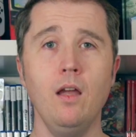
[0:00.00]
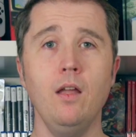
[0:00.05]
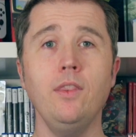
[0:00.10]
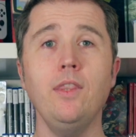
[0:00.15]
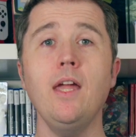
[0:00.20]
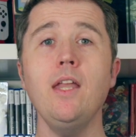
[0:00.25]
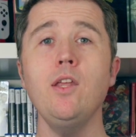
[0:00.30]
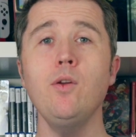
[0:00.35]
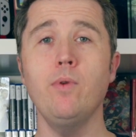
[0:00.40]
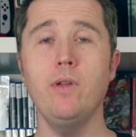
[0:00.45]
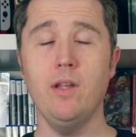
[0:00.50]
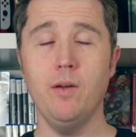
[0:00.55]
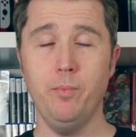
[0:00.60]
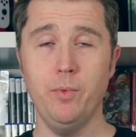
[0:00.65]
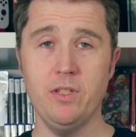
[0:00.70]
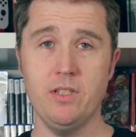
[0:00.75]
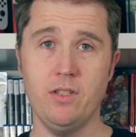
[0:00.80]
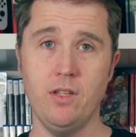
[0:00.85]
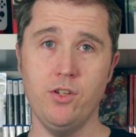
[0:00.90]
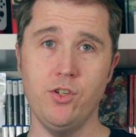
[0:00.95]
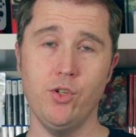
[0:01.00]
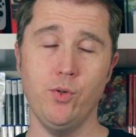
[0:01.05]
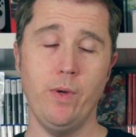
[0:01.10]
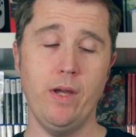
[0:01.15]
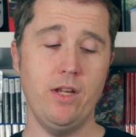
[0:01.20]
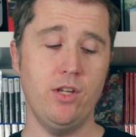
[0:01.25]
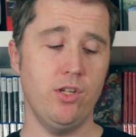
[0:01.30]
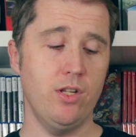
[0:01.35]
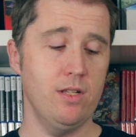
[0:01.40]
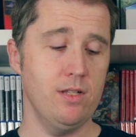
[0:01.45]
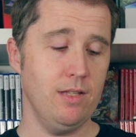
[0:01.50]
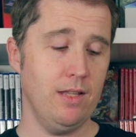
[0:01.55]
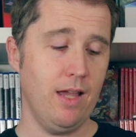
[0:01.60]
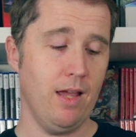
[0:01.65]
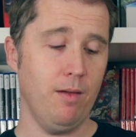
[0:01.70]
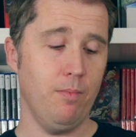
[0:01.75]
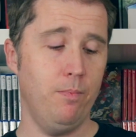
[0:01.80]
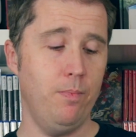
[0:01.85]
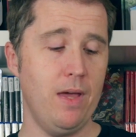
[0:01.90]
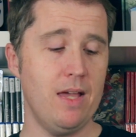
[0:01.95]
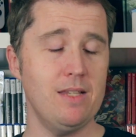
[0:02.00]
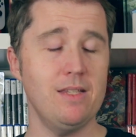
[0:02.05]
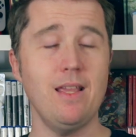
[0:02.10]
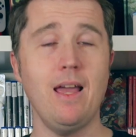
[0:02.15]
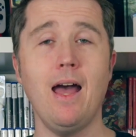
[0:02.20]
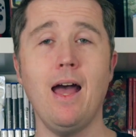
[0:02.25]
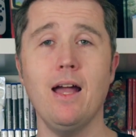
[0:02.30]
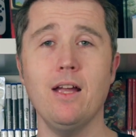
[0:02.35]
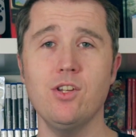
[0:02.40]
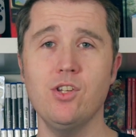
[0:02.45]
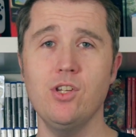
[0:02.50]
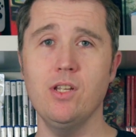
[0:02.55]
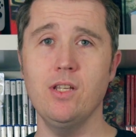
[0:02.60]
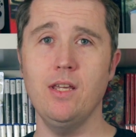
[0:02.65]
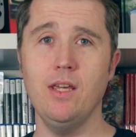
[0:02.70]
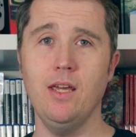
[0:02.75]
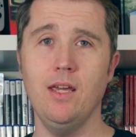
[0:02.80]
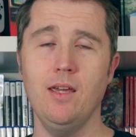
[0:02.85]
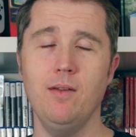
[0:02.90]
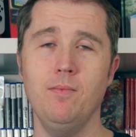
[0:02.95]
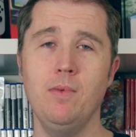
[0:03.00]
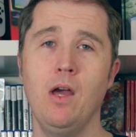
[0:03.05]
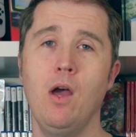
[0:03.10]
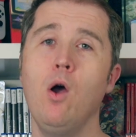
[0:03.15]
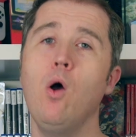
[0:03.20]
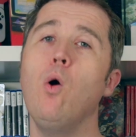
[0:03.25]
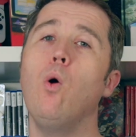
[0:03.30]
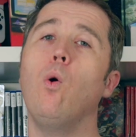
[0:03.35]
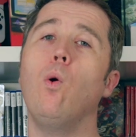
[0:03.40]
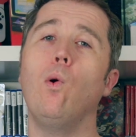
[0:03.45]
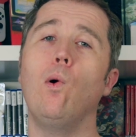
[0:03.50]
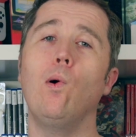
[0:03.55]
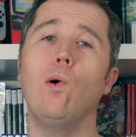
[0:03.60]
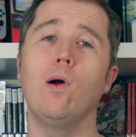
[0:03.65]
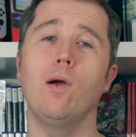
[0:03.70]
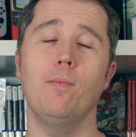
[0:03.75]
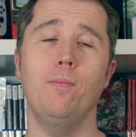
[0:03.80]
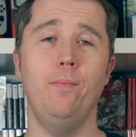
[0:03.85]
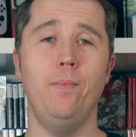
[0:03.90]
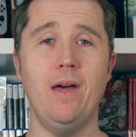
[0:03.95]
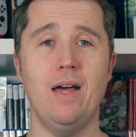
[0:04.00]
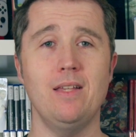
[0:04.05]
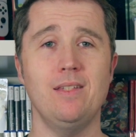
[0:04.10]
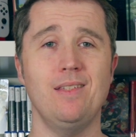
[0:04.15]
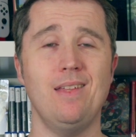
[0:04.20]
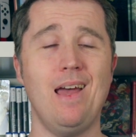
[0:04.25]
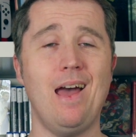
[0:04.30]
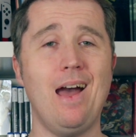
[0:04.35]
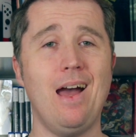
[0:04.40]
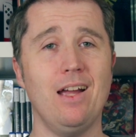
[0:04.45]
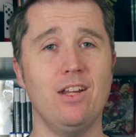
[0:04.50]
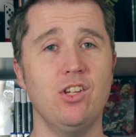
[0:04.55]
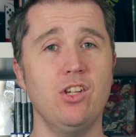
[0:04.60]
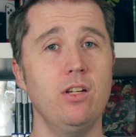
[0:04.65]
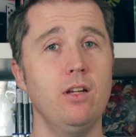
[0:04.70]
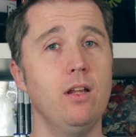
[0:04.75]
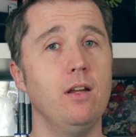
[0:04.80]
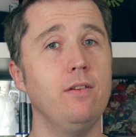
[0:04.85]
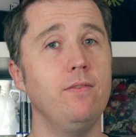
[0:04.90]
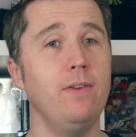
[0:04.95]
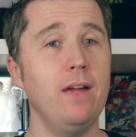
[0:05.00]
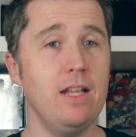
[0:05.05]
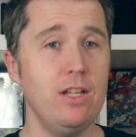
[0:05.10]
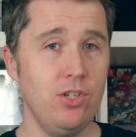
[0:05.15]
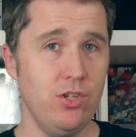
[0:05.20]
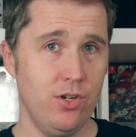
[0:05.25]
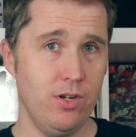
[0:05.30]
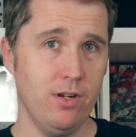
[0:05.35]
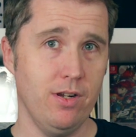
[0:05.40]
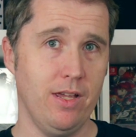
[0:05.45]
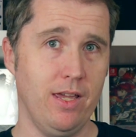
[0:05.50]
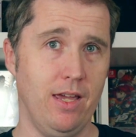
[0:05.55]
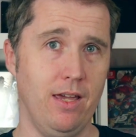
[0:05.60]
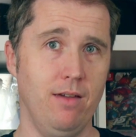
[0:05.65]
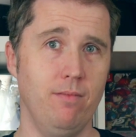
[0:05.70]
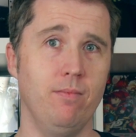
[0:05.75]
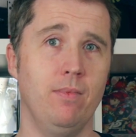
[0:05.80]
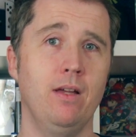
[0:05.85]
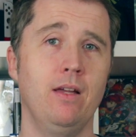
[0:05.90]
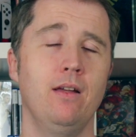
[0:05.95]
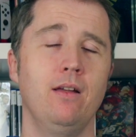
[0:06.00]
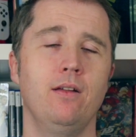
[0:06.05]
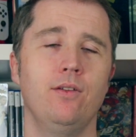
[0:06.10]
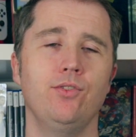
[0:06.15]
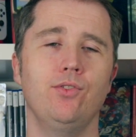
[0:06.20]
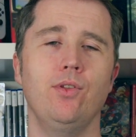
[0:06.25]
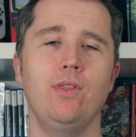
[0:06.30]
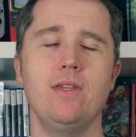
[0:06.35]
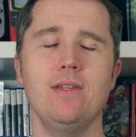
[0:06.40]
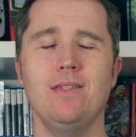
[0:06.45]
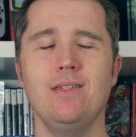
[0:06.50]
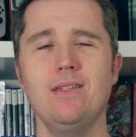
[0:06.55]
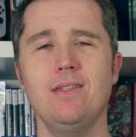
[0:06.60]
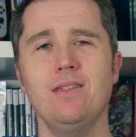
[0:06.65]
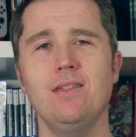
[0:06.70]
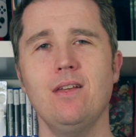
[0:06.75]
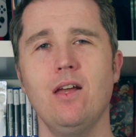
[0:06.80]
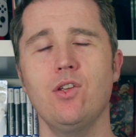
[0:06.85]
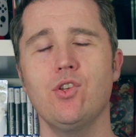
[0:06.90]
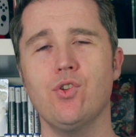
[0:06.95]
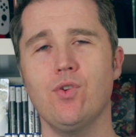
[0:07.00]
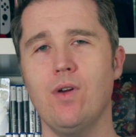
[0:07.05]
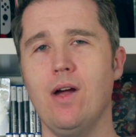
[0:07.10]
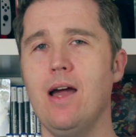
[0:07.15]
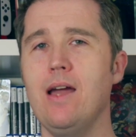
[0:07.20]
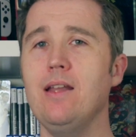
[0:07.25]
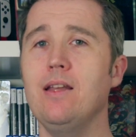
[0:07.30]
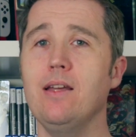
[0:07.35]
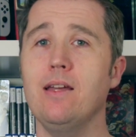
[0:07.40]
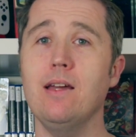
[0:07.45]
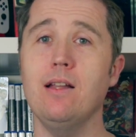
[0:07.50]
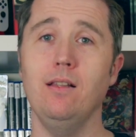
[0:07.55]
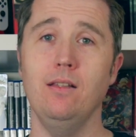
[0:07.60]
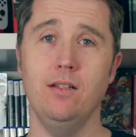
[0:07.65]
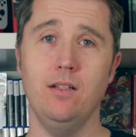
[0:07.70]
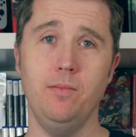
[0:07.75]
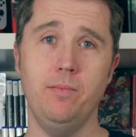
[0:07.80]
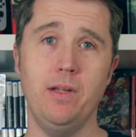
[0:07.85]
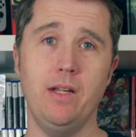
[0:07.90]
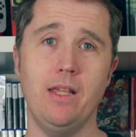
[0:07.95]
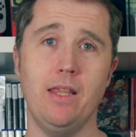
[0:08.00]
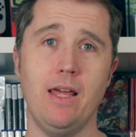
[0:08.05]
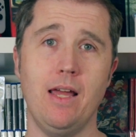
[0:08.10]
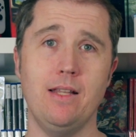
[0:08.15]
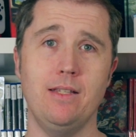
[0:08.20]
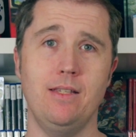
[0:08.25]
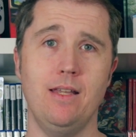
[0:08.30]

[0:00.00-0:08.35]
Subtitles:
Then you end up with situations like Best Action Game or Best Action Adventure Game. So this is trying to get a little bit of that